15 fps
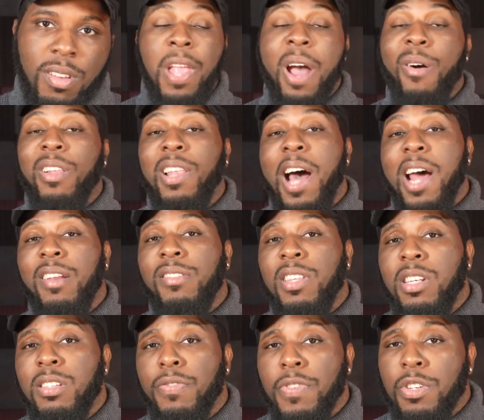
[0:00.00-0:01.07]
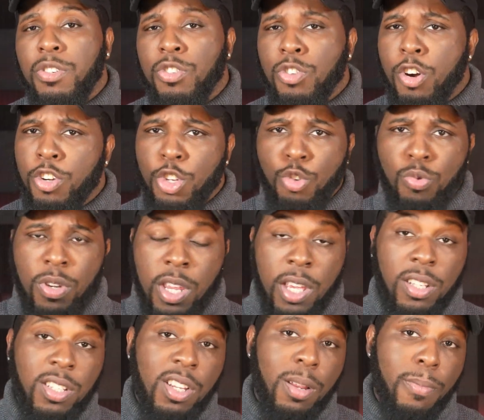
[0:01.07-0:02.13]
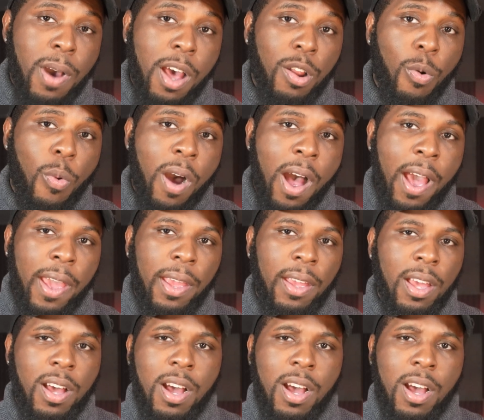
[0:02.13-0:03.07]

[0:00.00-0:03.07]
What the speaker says: Now, a lot of these features aren't unique to the Model Y.